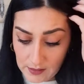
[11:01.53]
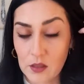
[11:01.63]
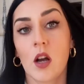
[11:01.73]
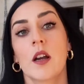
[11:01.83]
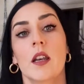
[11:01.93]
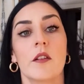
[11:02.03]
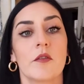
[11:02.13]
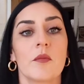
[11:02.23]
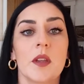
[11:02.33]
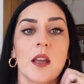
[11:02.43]
is long enough
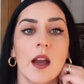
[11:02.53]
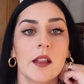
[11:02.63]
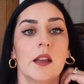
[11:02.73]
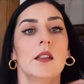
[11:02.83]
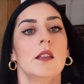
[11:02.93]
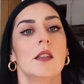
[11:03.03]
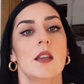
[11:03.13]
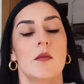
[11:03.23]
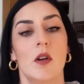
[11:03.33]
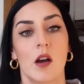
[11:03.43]
for me. I like to
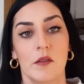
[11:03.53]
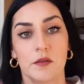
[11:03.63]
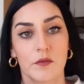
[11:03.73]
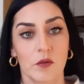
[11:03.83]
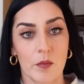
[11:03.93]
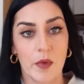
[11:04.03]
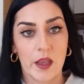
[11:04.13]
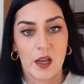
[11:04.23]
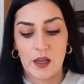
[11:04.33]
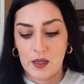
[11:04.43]
take them off, rub
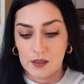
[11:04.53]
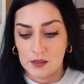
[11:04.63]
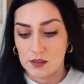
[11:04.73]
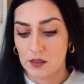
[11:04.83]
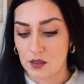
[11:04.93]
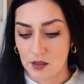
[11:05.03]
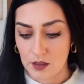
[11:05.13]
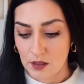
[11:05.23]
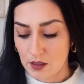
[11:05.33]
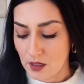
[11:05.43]
my eyes,
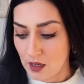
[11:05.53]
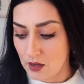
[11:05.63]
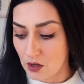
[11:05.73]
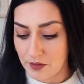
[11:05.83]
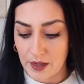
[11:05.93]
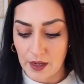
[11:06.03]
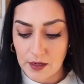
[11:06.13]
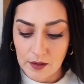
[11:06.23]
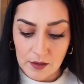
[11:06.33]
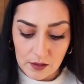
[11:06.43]
and all
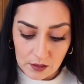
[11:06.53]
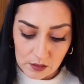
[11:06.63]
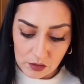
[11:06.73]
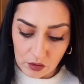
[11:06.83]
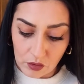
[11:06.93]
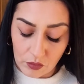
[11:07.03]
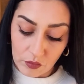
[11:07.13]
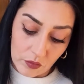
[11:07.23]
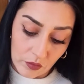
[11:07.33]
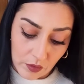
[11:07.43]
that. So
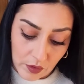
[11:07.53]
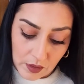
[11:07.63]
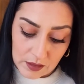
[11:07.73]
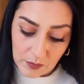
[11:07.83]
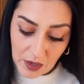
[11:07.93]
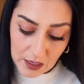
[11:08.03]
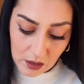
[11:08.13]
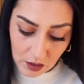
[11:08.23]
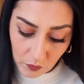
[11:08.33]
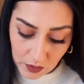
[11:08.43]
depending
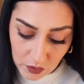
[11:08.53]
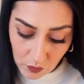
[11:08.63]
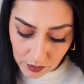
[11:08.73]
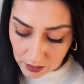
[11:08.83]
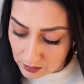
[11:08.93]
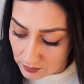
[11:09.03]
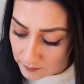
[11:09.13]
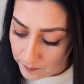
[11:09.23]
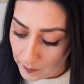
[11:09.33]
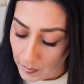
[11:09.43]
on what you want to do, I'm